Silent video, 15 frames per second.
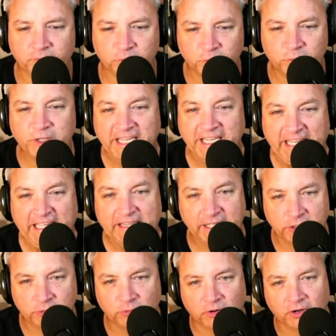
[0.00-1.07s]

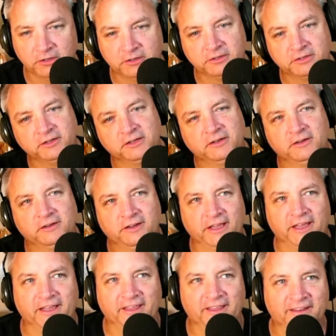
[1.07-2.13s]
really drunk,
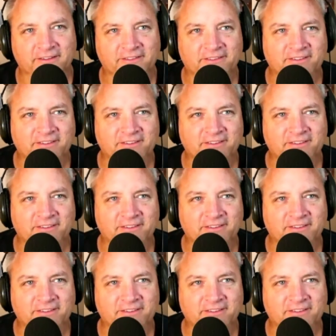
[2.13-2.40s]
and